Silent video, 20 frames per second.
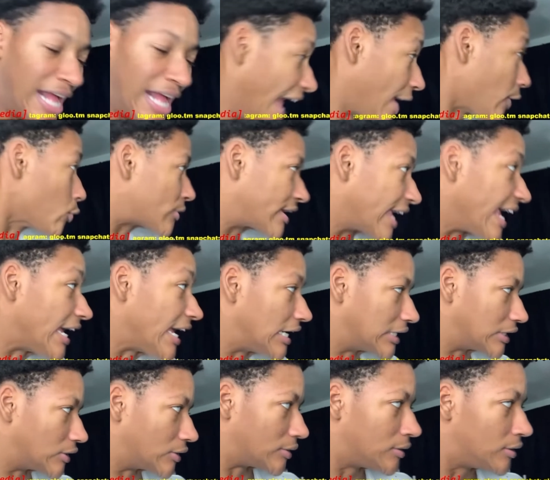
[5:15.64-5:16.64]
over. I don't
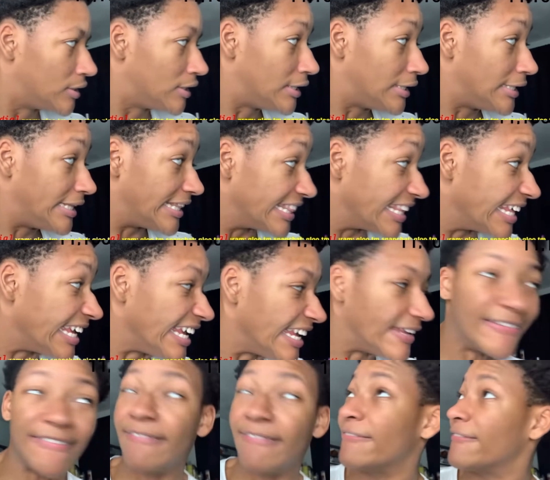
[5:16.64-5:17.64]
care.
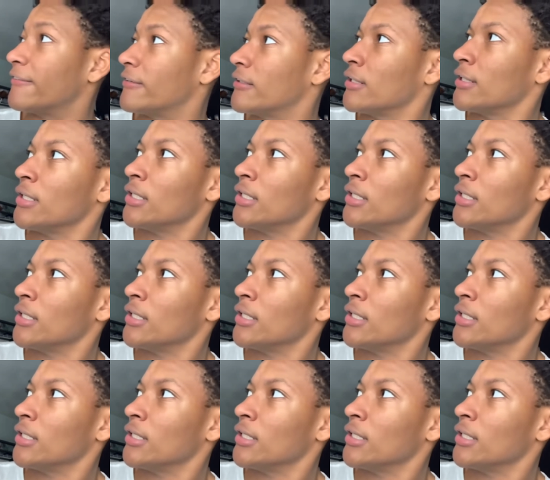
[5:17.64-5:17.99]
Leave.